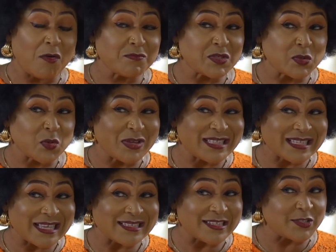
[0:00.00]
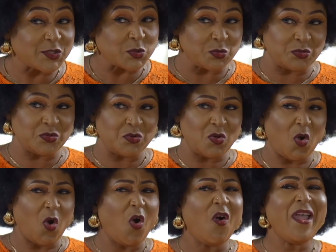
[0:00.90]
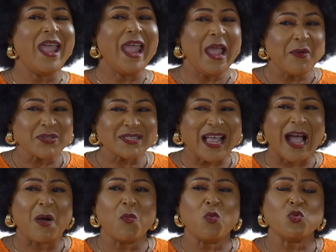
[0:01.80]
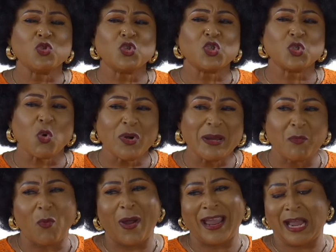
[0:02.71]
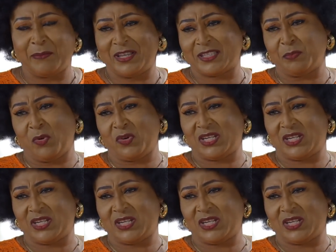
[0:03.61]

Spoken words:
comes to his senses soon. Or else I will show him why I'm his